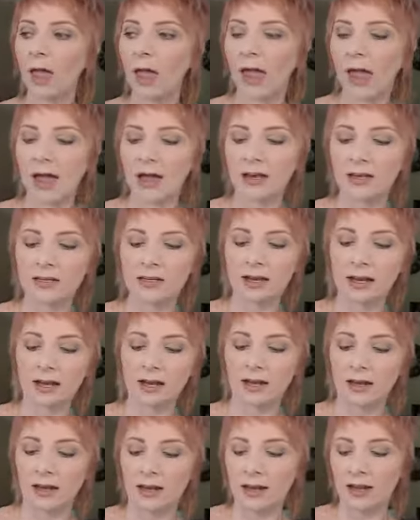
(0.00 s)
And
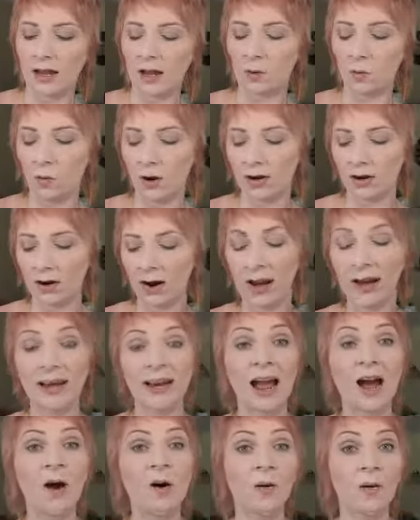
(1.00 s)
whatnot, and
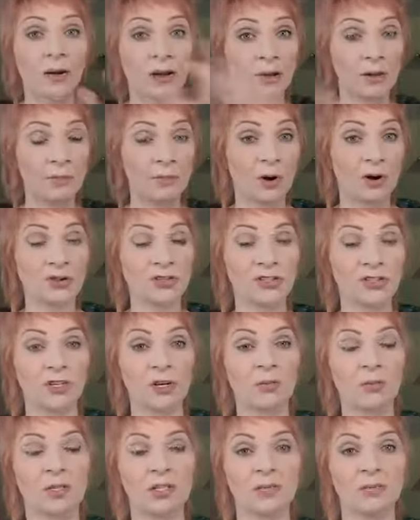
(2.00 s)
now Barnes and
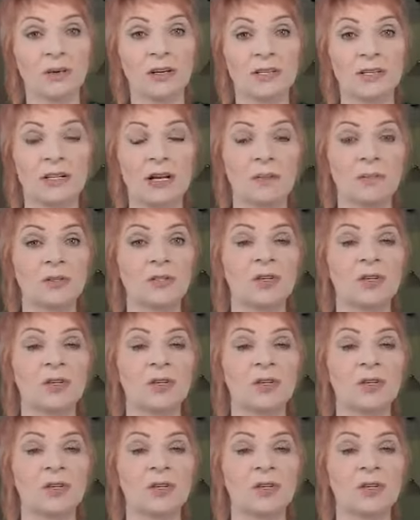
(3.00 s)
Noble has picked it up,